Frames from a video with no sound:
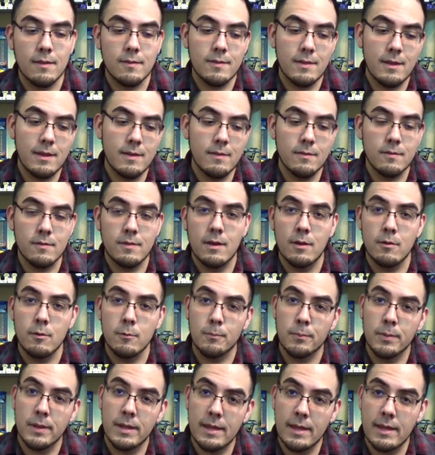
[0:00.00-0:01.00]
I say this is how
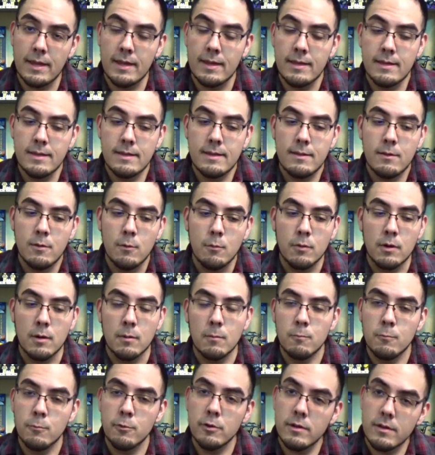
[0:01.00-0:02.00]
you play, what
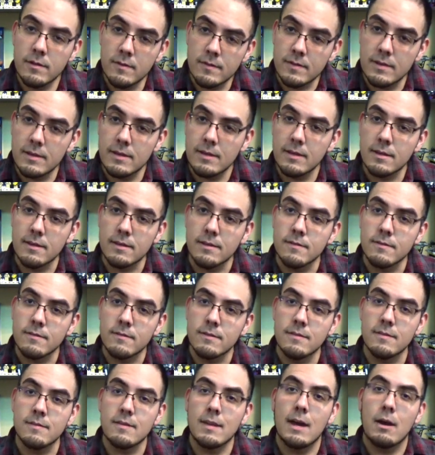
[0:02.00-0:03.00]
I'm really saying is
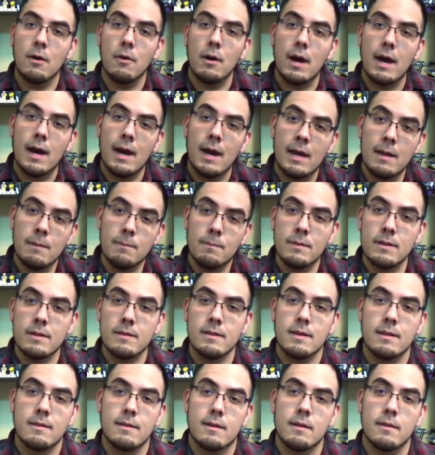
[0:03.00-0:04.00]
this is how I play
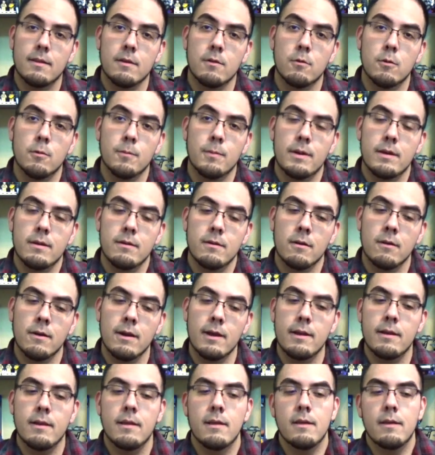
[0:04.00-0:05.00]
the Guitarra de Golpe, all
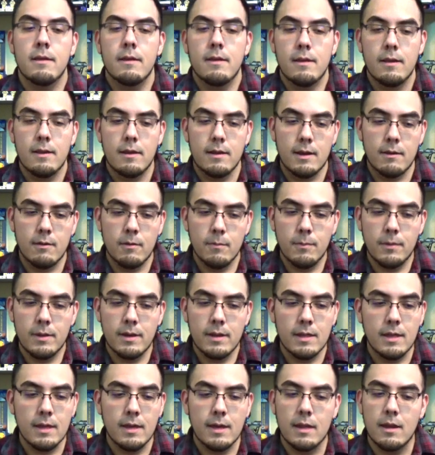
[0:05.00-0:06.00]
right? And
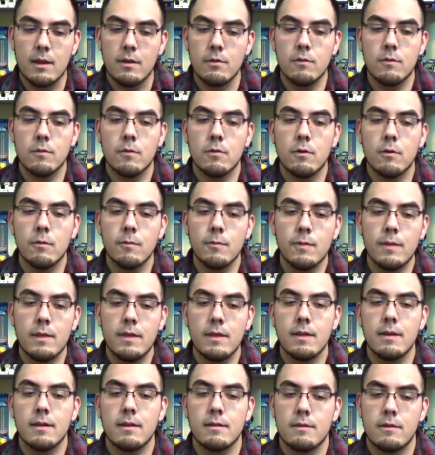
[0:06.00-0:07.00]
everybody can kind of do their own
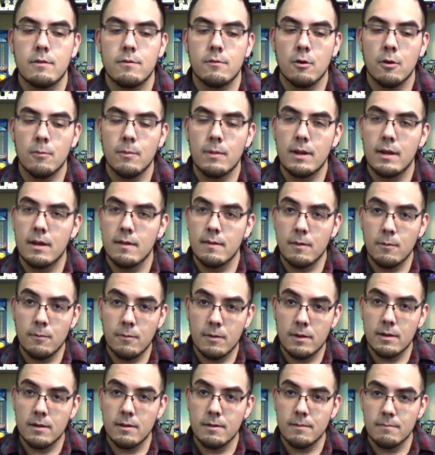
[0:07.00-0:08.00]
thing and determine how they
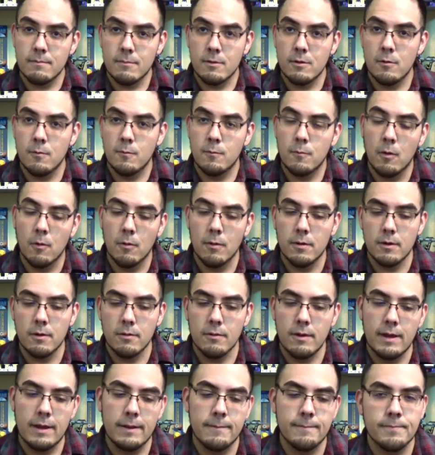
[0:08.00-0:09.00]
want to go forward,
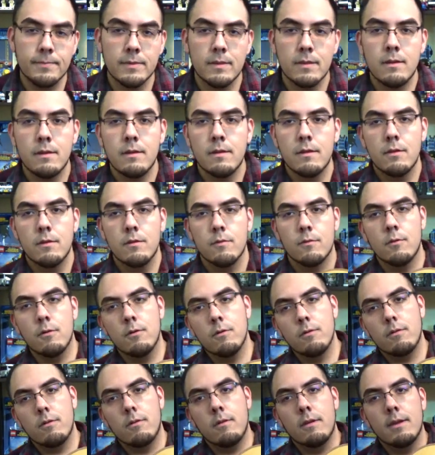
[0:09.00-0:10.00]
all right?
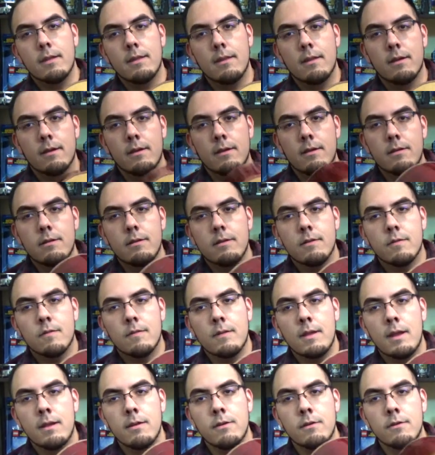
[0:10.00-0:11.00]
So, you get a
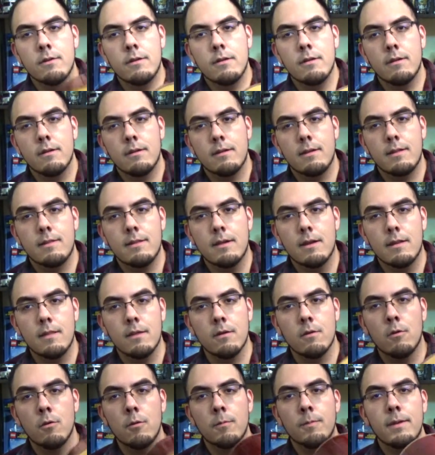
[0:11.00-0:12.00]
standard Guitarra
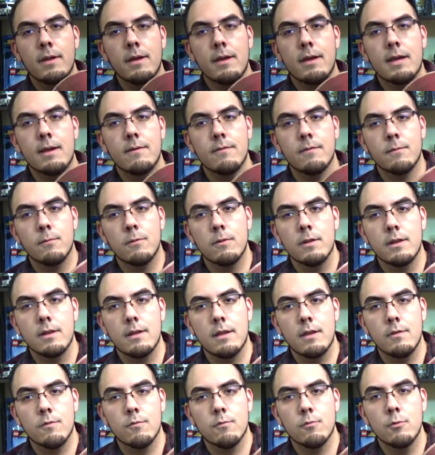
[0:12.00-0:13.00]
de Golpe. I have a really
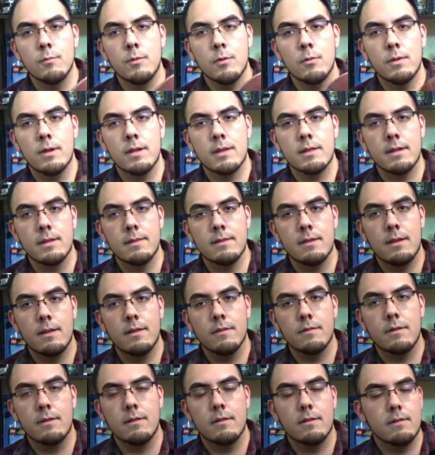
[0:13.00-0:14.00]
nice ruby red
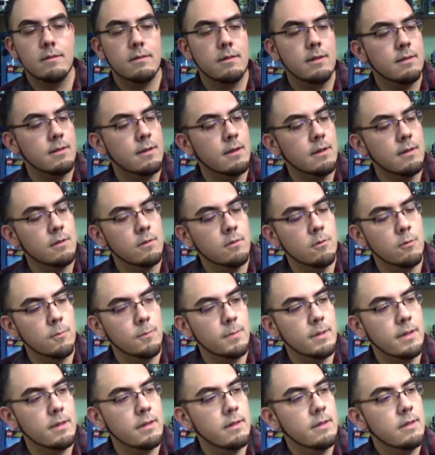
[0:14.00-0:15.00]
Candelas Guitarra de
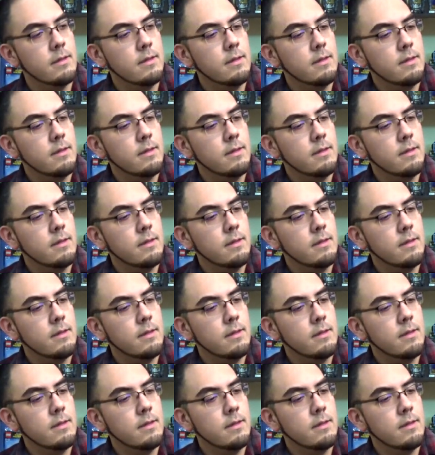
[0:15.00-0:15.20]
Golpe.